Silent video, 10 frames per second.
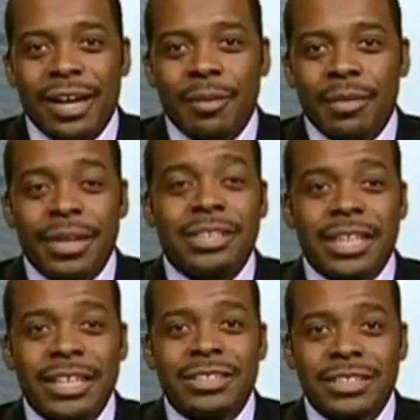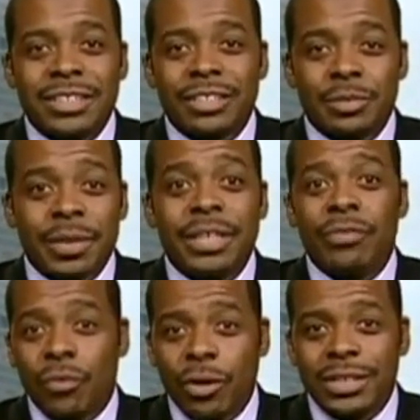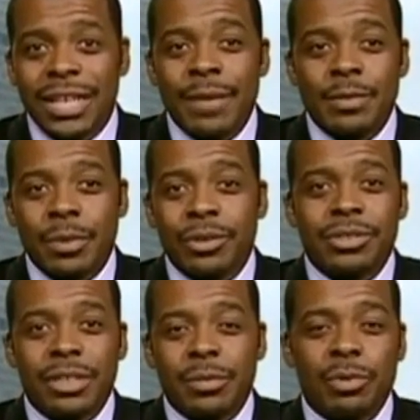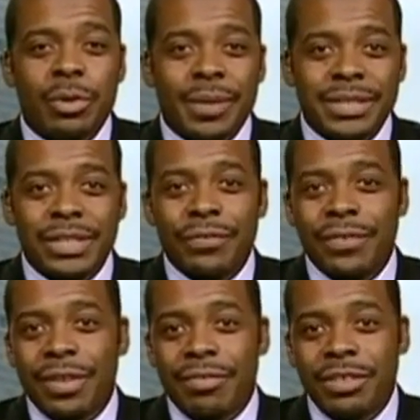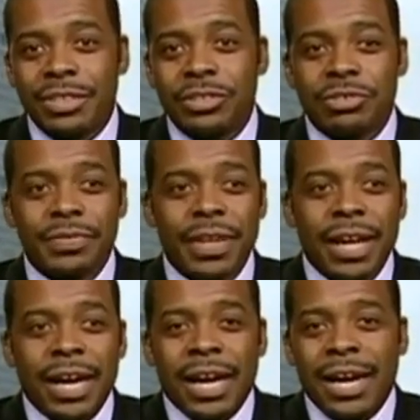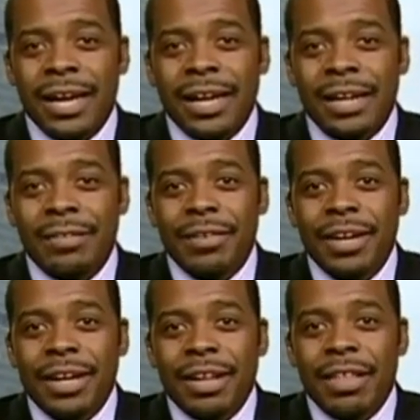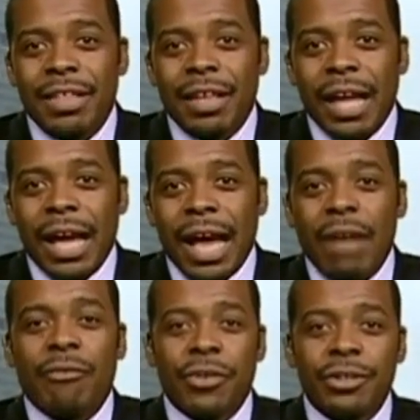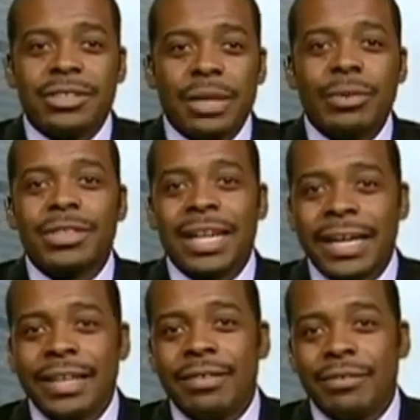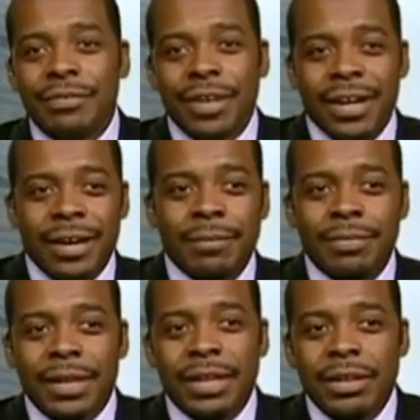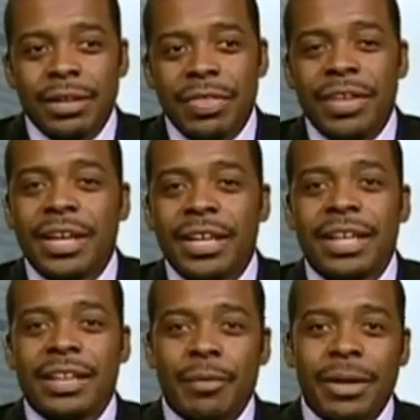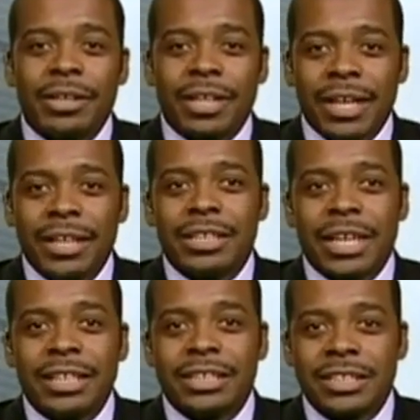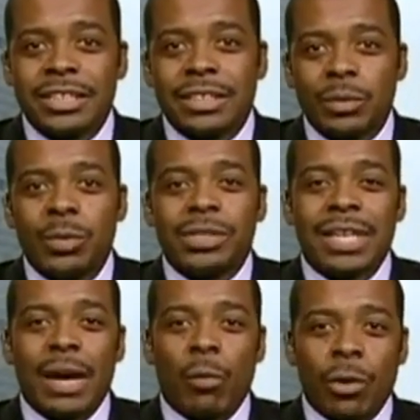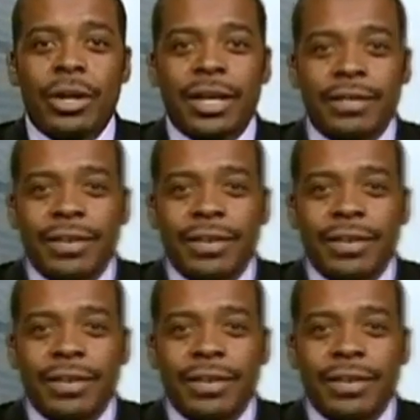the education system at least four times personally between myself and the three children. At first, I was naive, thinking that the American education system was not working.